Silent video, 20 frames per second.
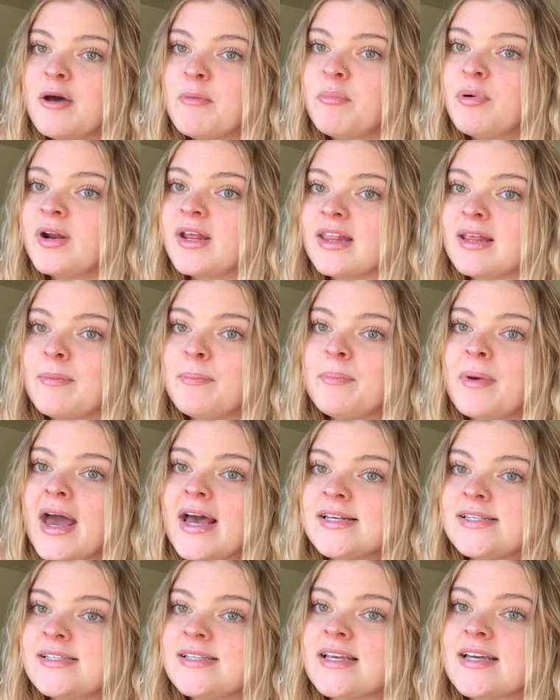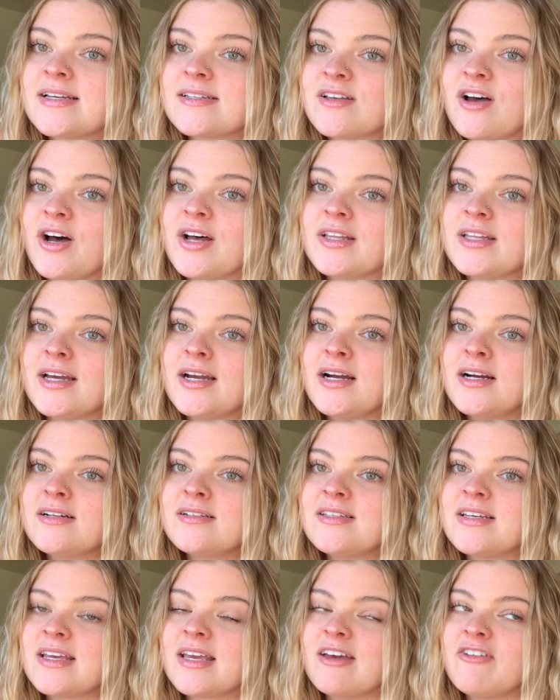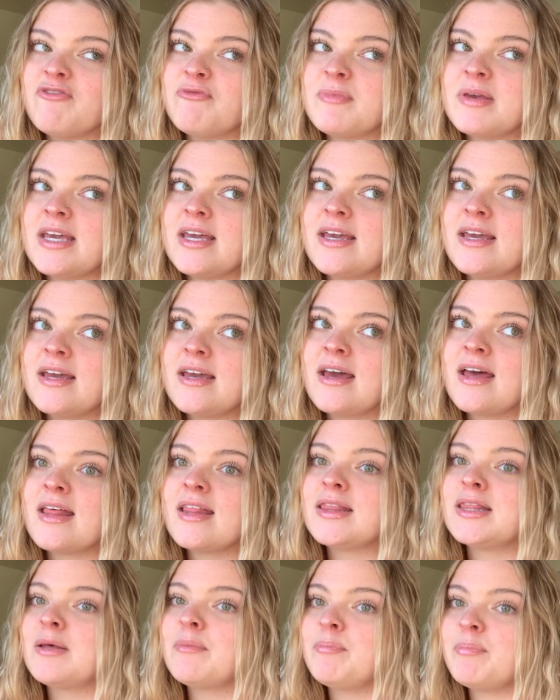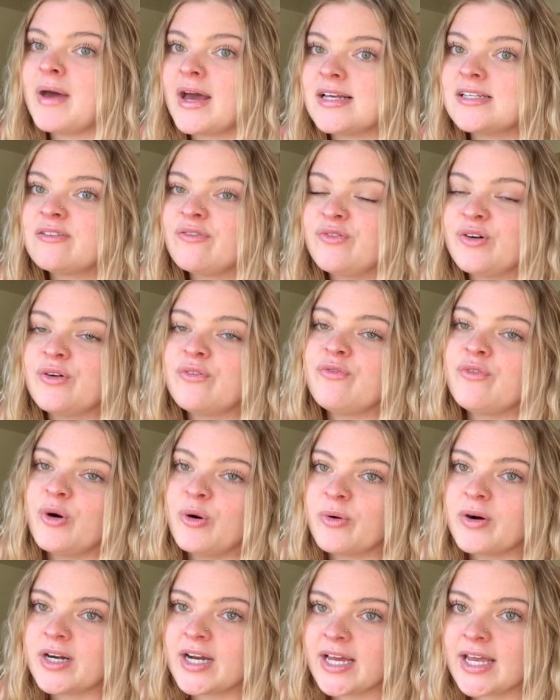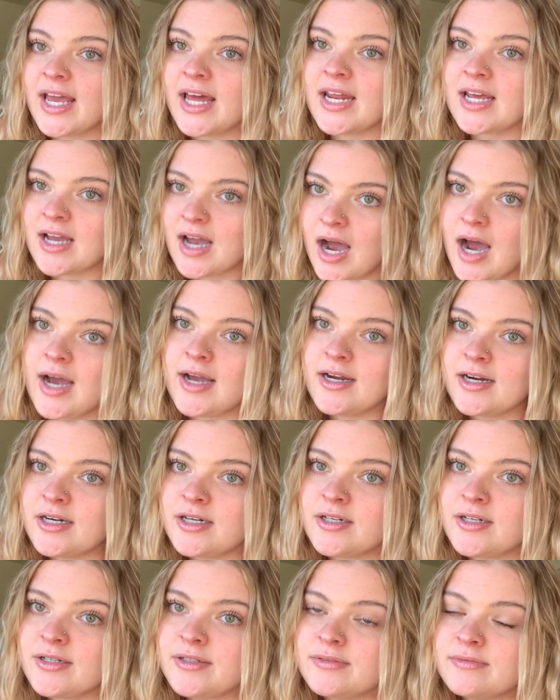putting the best things on there to give me the best foot forward at getting hired.